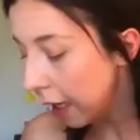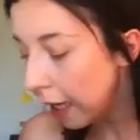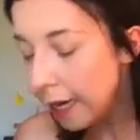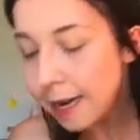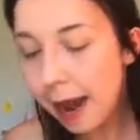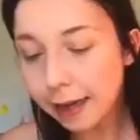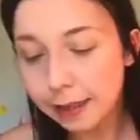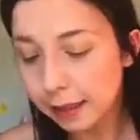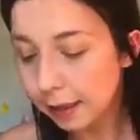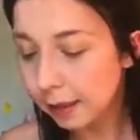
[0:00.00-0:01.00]
think
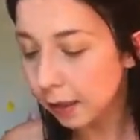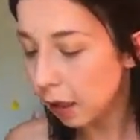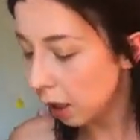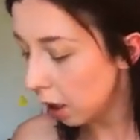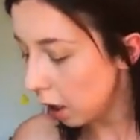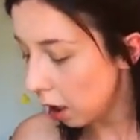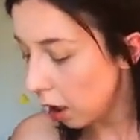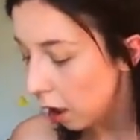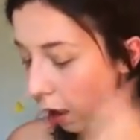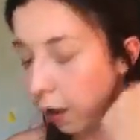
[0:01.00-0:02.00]
next,
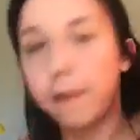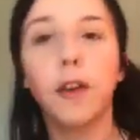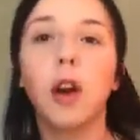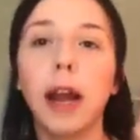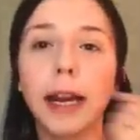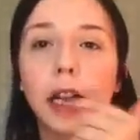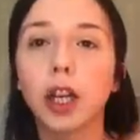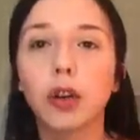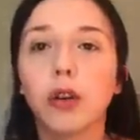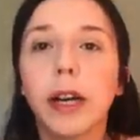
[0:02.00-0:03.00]
for like
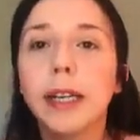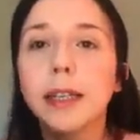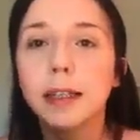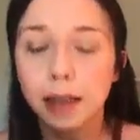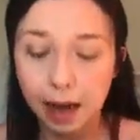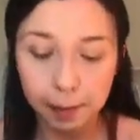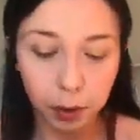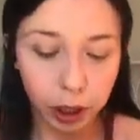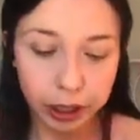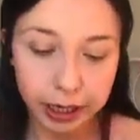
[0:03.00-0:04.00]
the crease, I'm
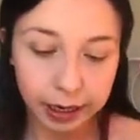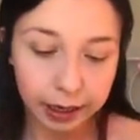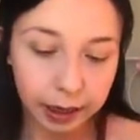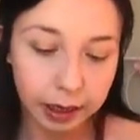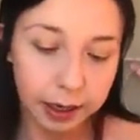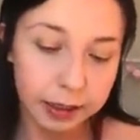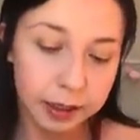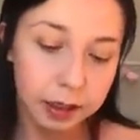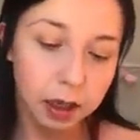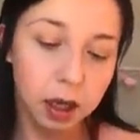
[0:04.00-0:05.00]
gonna take
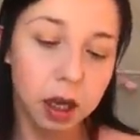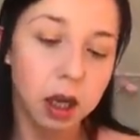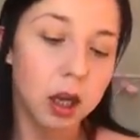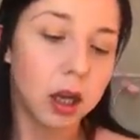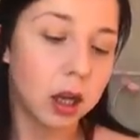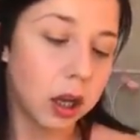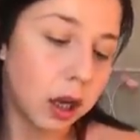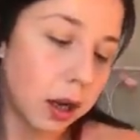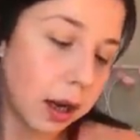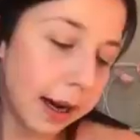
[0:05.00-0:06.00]
this,
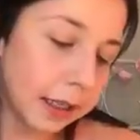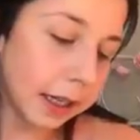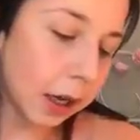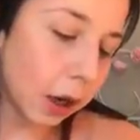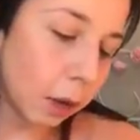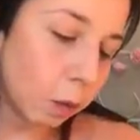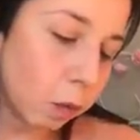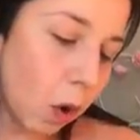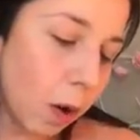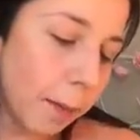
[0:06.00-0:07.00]
it's like a
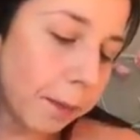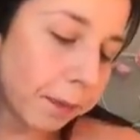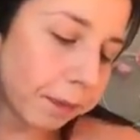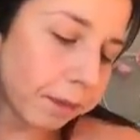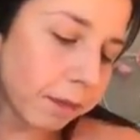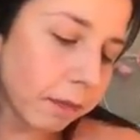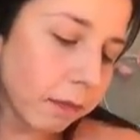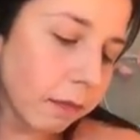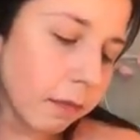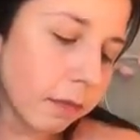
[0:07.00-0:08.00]
warm,
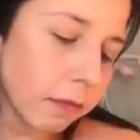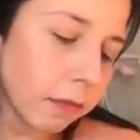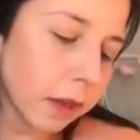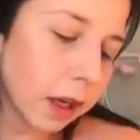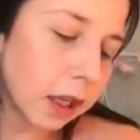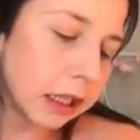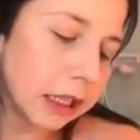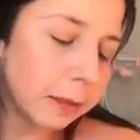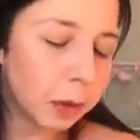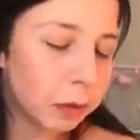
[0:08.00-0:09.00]

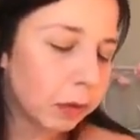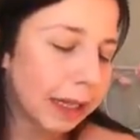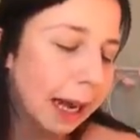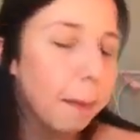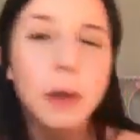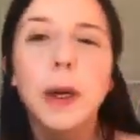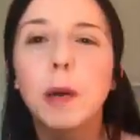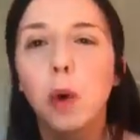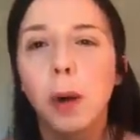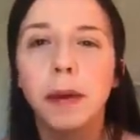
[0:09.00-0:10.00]
like in
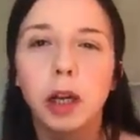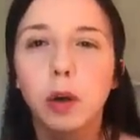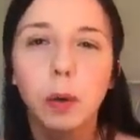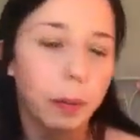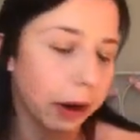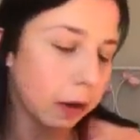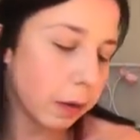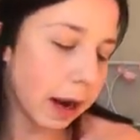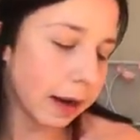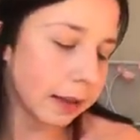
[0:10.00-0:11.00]
between a warm and a cool
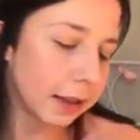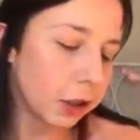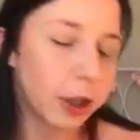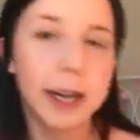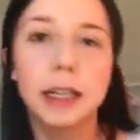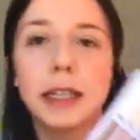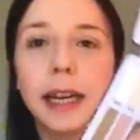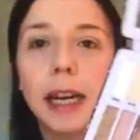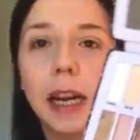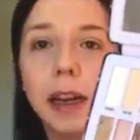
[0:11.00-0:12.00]
brown, and it's this shade
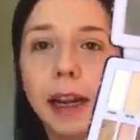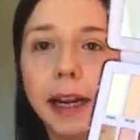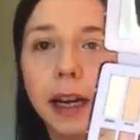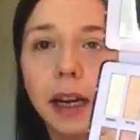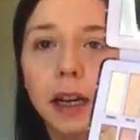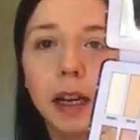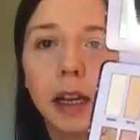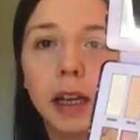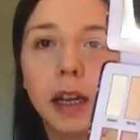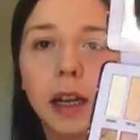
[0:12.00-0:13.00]
Dealer here.
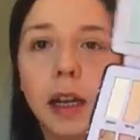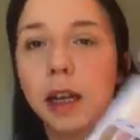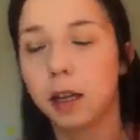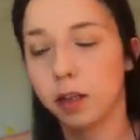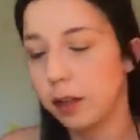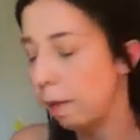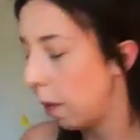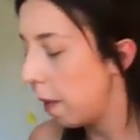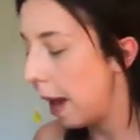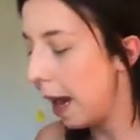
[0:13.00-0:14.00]
It's that
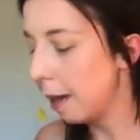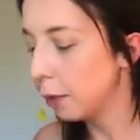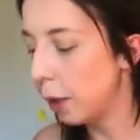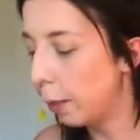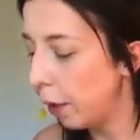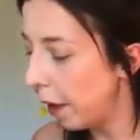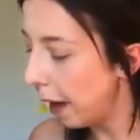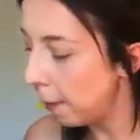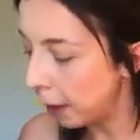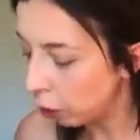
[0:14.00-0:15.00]
one there, and I'm just gonna put that in my